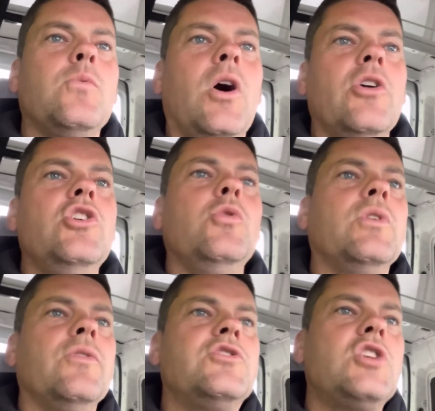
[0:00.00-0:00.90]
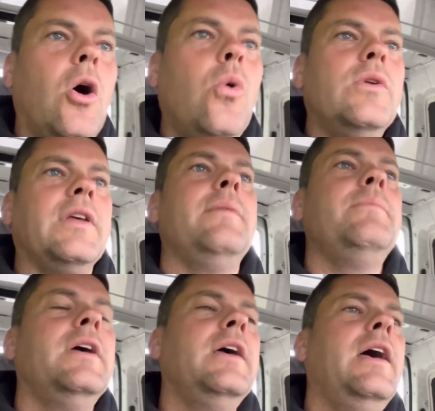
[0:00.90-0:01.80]
why you would have told him.
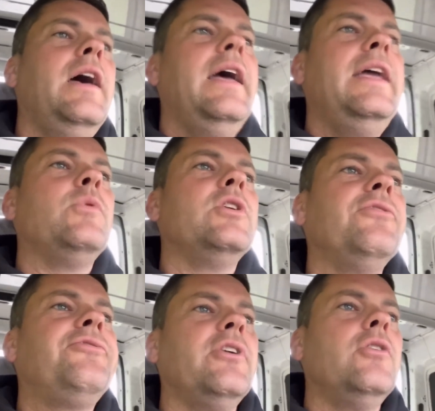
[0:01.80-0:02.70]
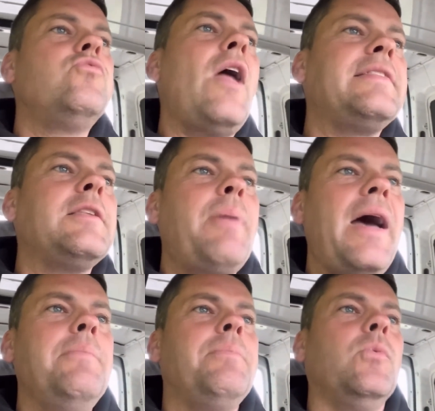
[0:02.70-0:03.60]
He would have read the
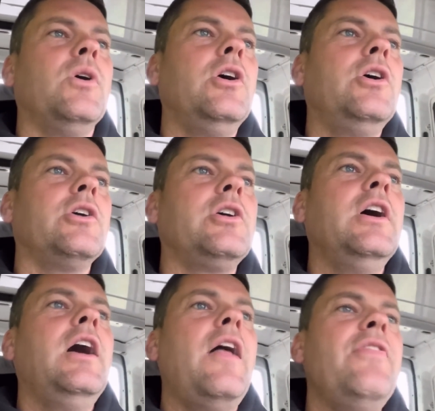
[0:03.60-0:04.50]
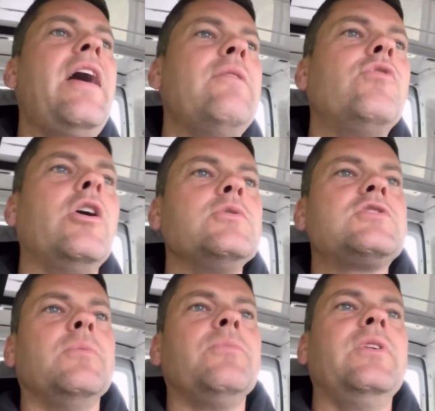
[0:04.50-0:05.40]
paperwork and then wrote
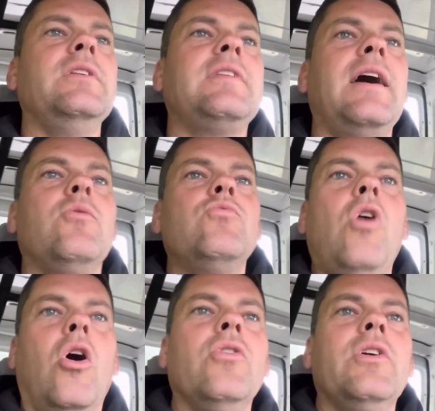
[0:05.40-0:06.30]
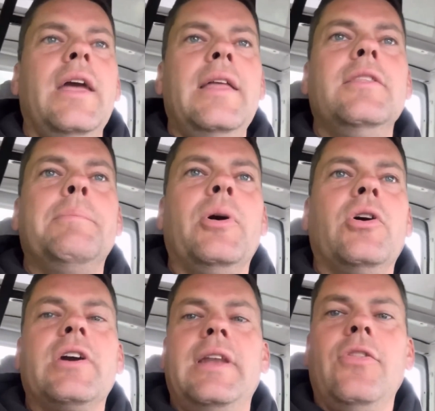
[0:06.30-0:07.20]
something down wrong in the
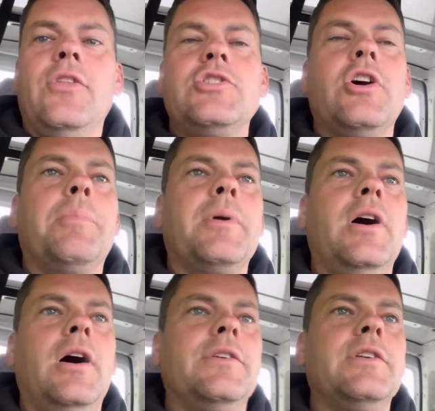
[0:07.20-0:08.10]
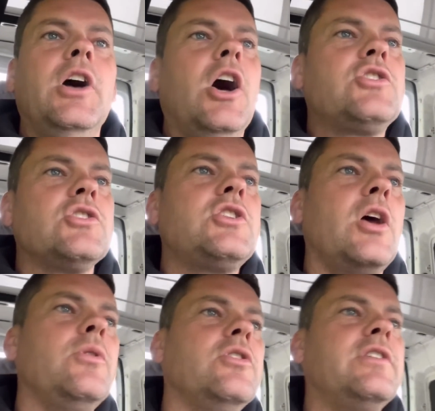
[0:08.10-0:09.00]
book and on the job card. I just
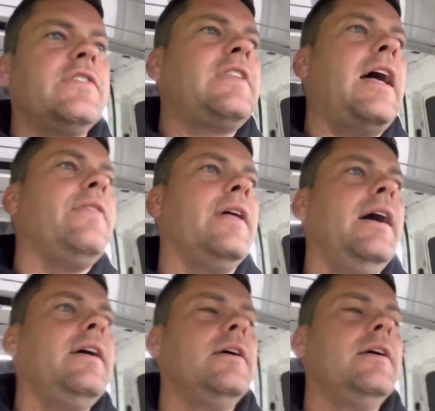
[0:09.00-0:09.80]
don't understand that.